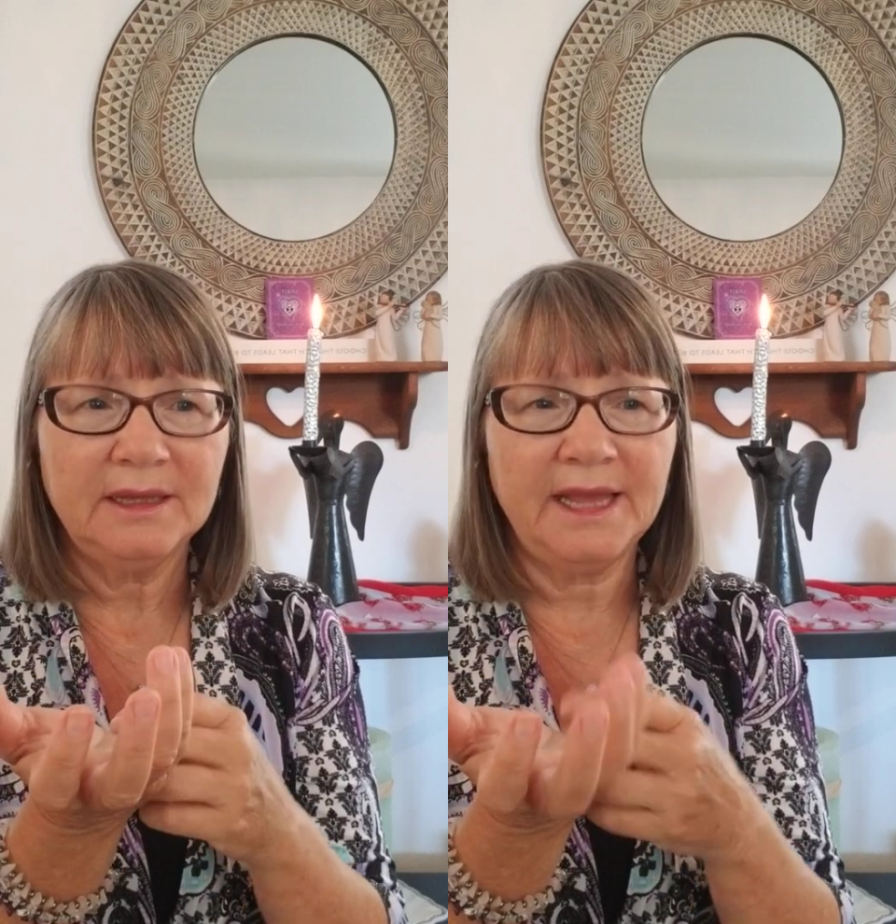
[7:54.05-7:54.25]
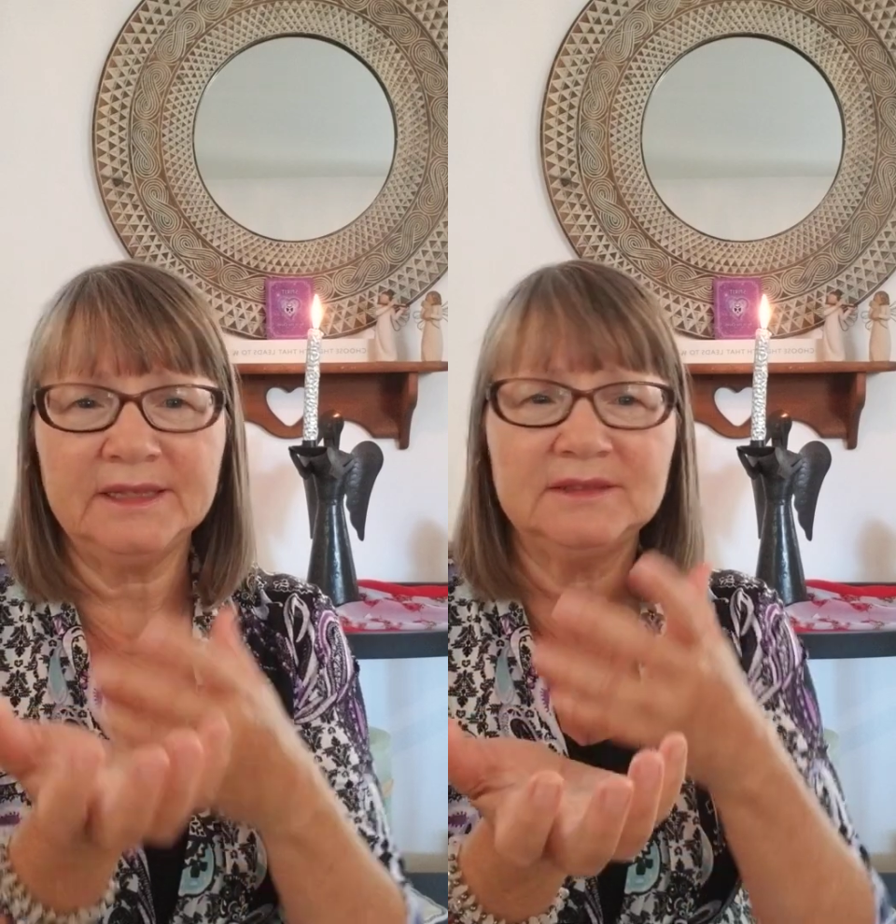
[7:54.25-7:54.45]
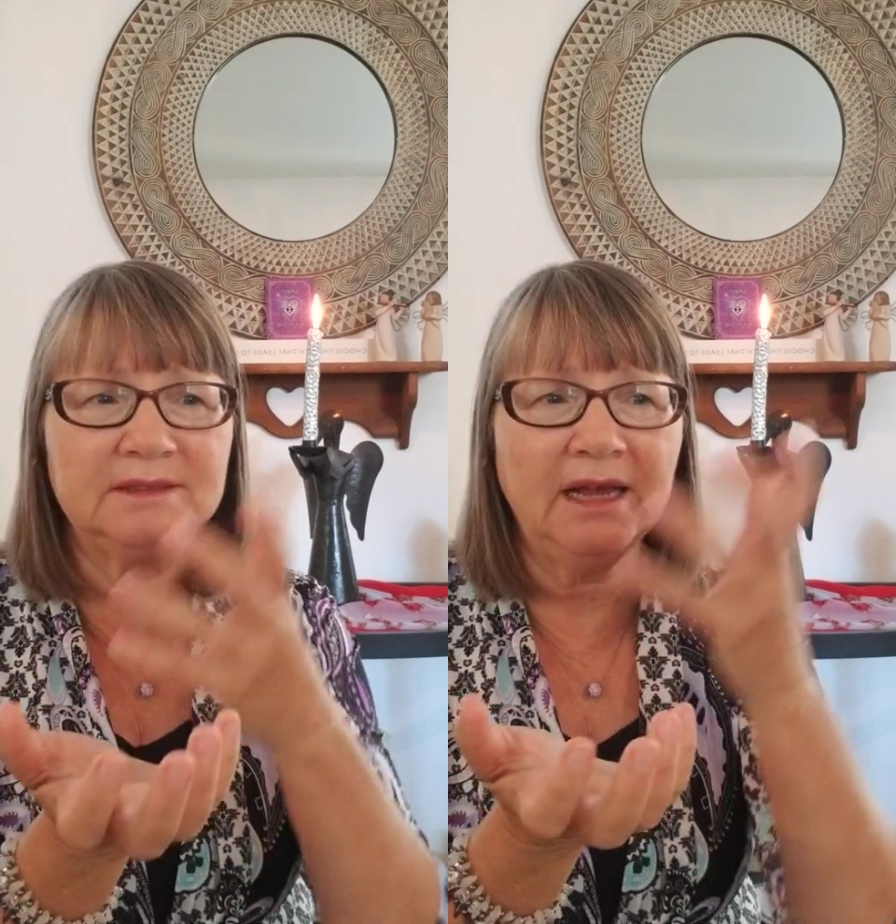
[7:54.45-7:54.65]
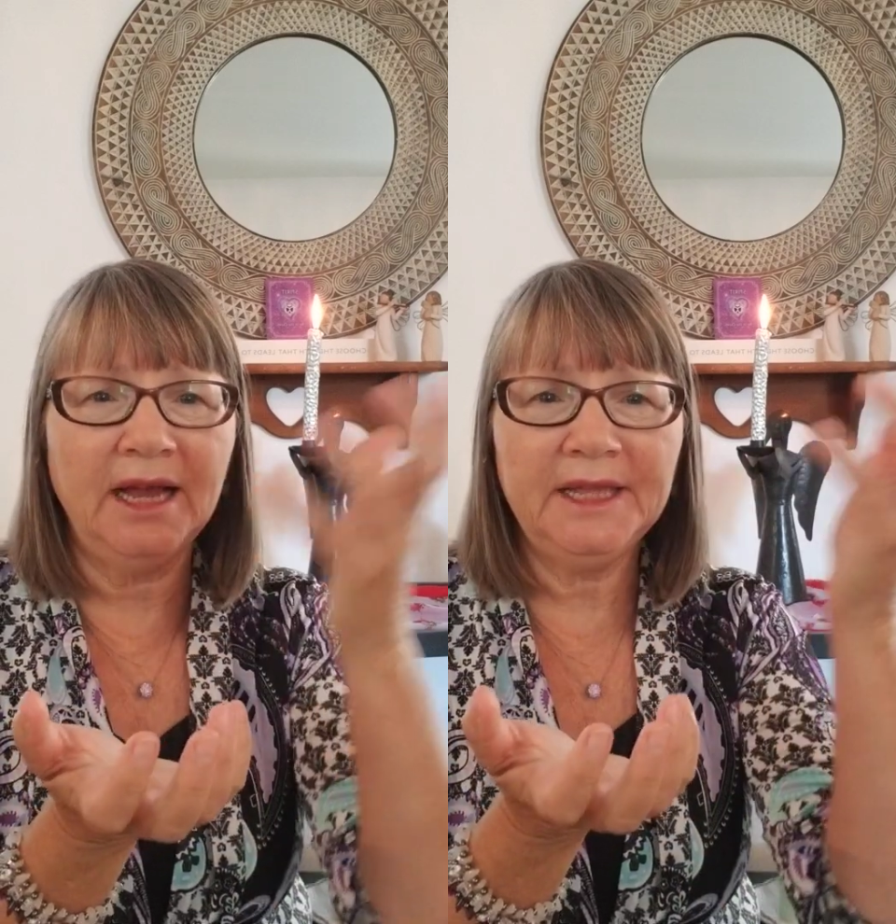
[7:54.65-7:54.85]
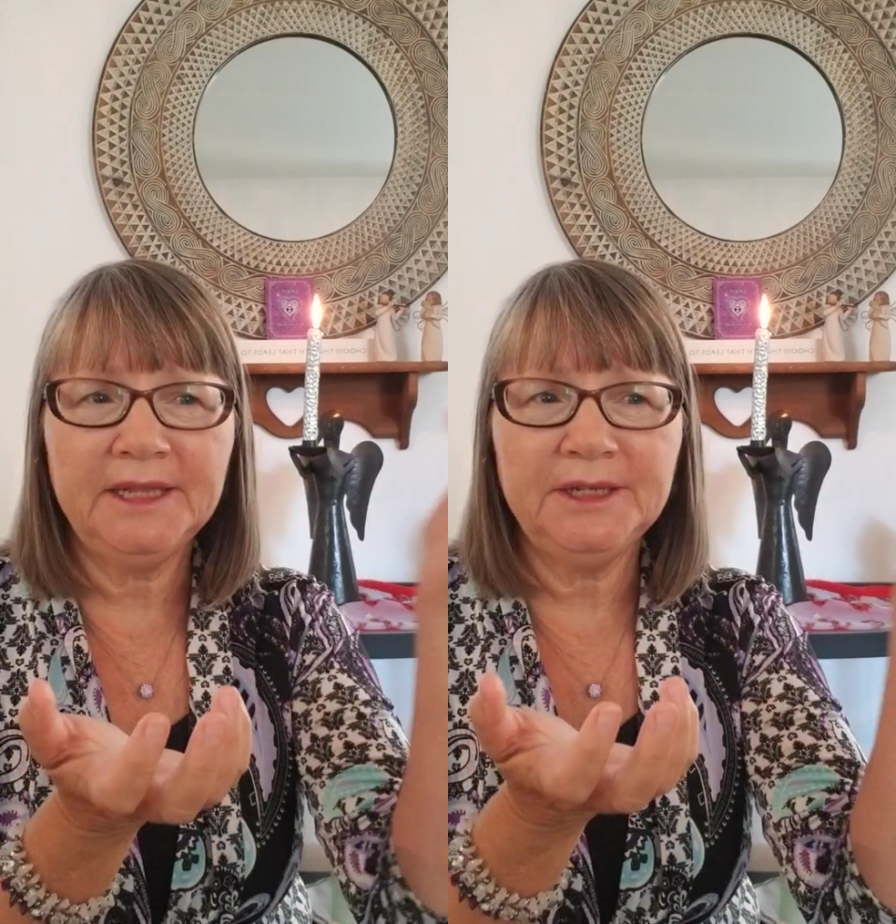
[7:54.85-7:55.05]

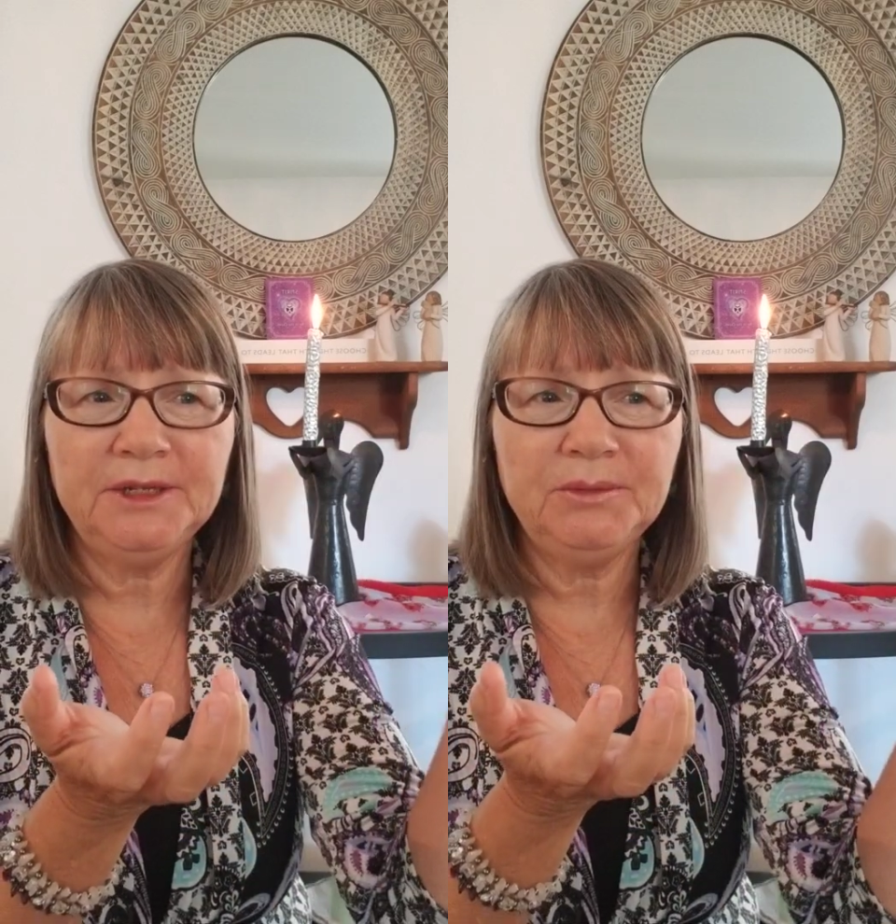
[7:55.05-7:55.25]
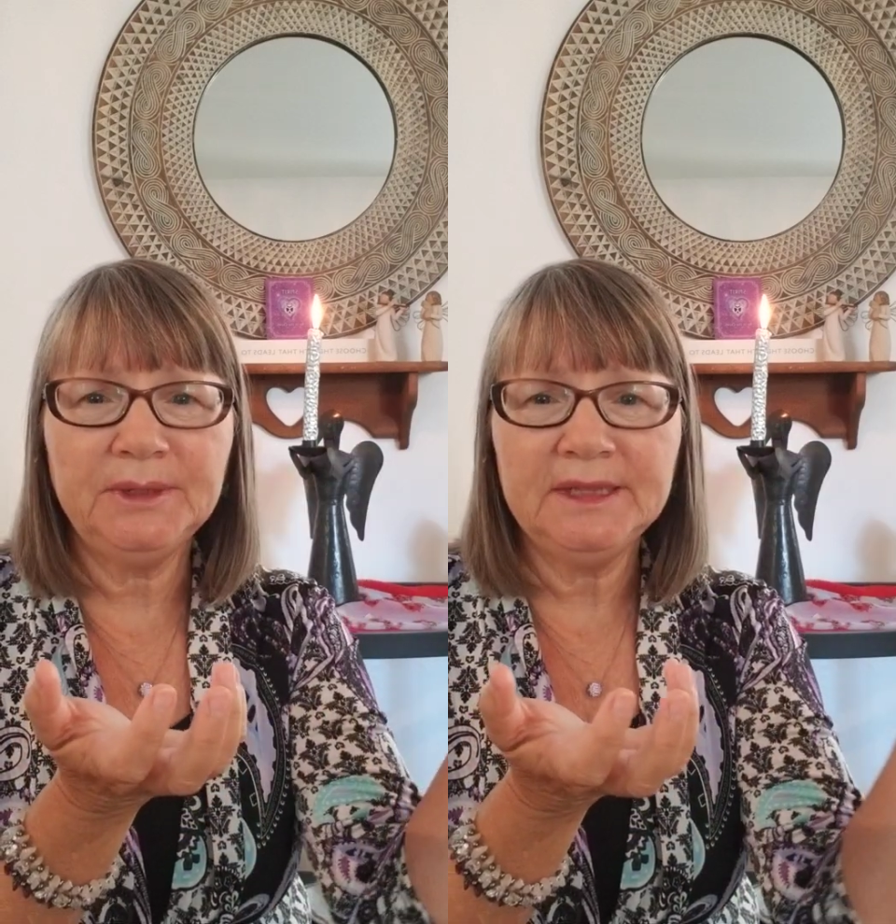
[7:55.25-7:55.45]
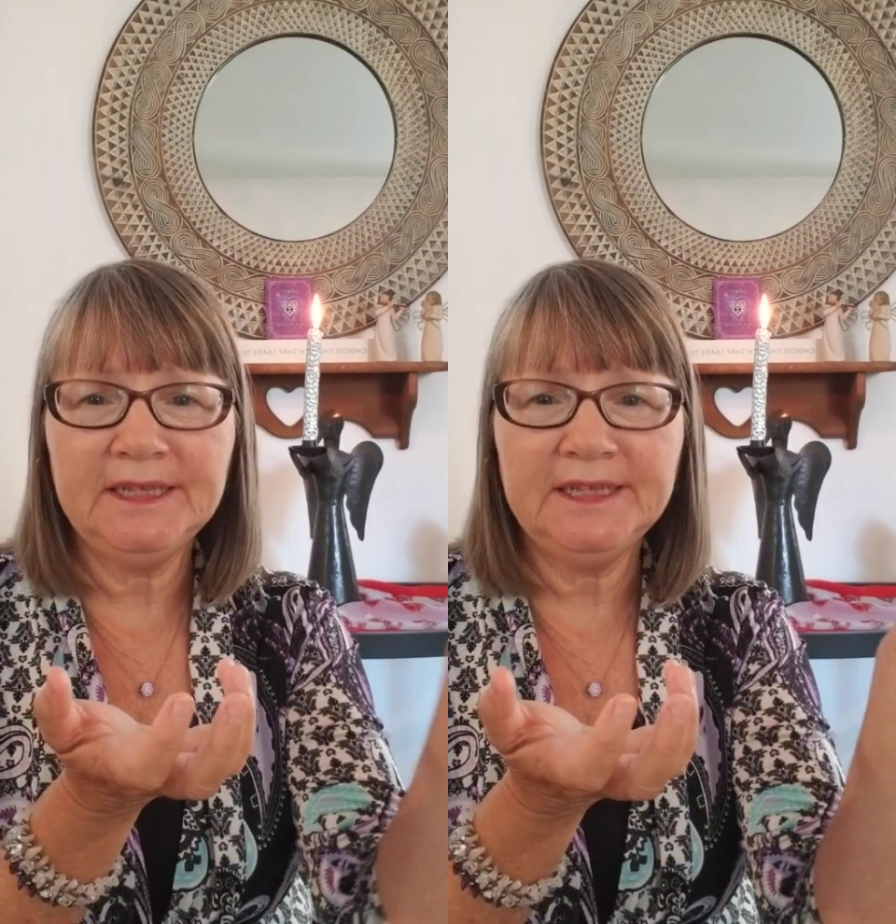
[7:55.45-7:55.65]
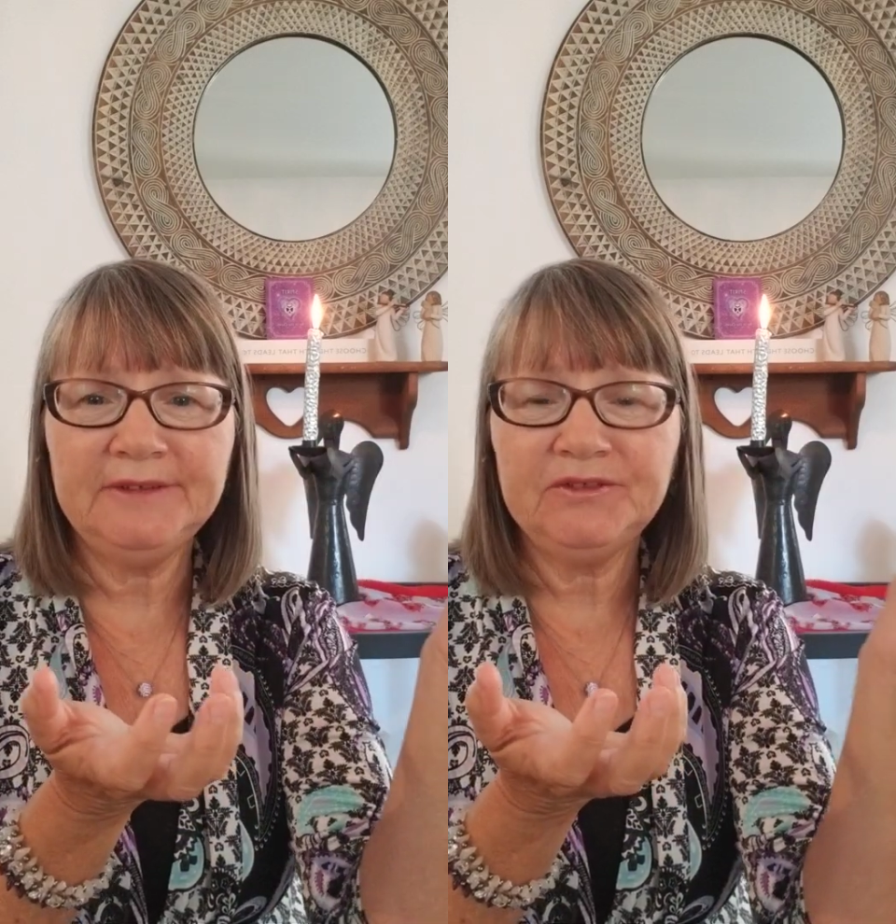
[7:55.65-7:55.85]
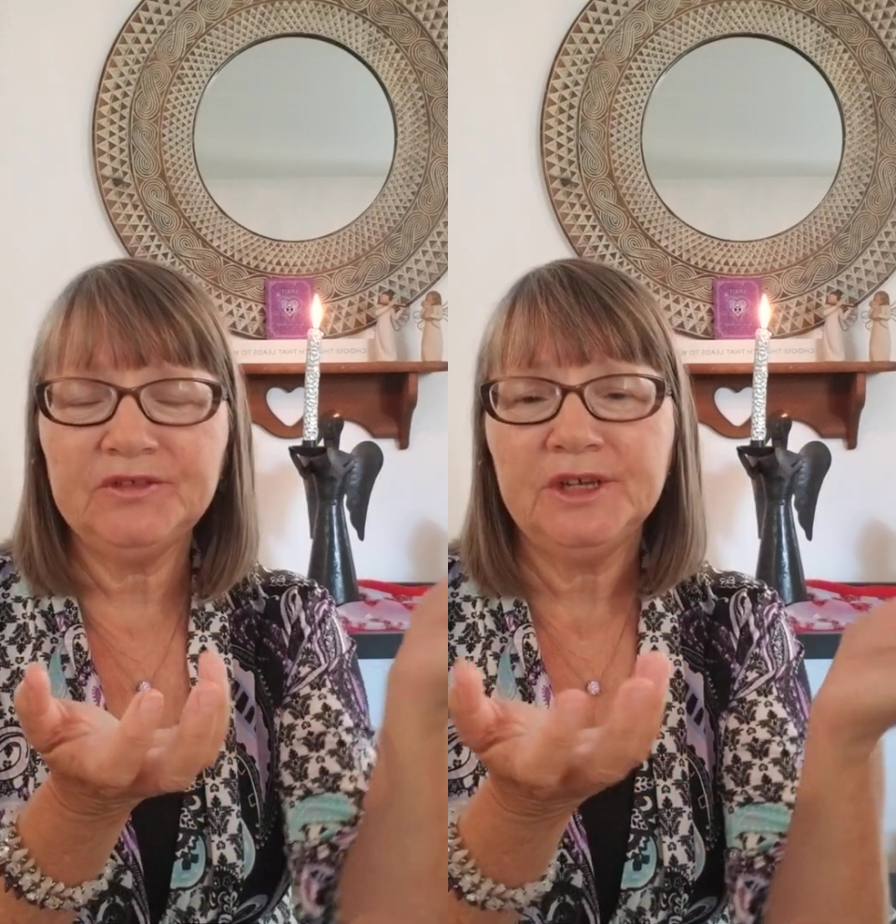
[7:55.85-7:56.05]
anxiety
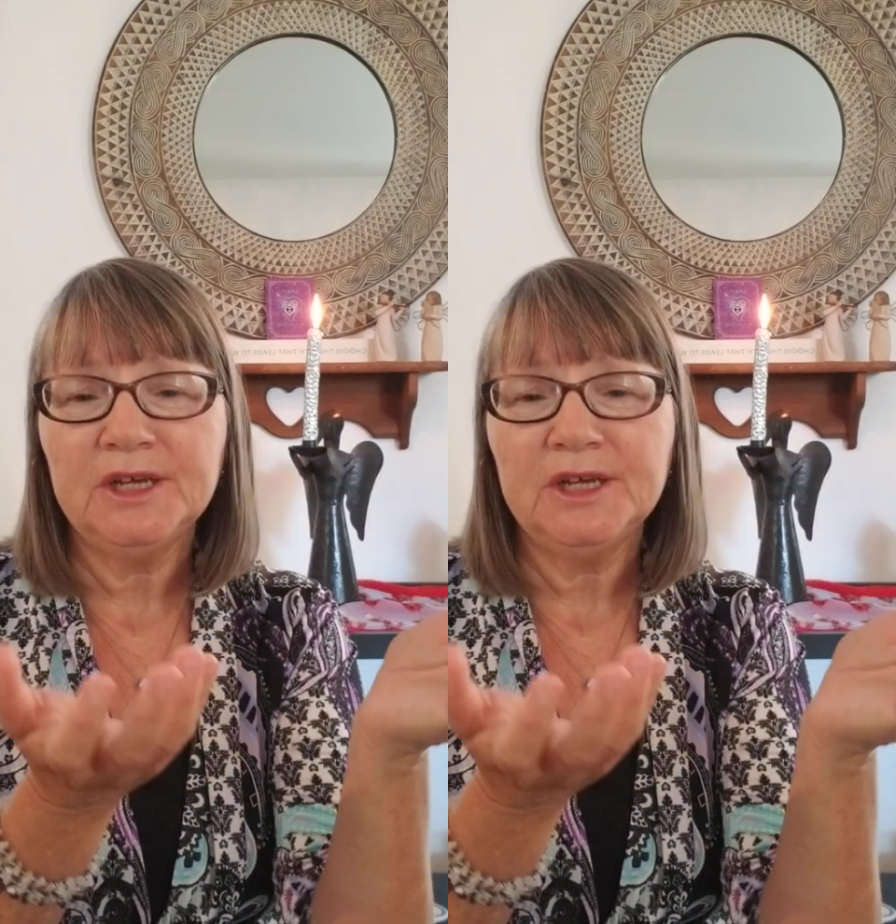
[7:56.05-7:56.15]
relief.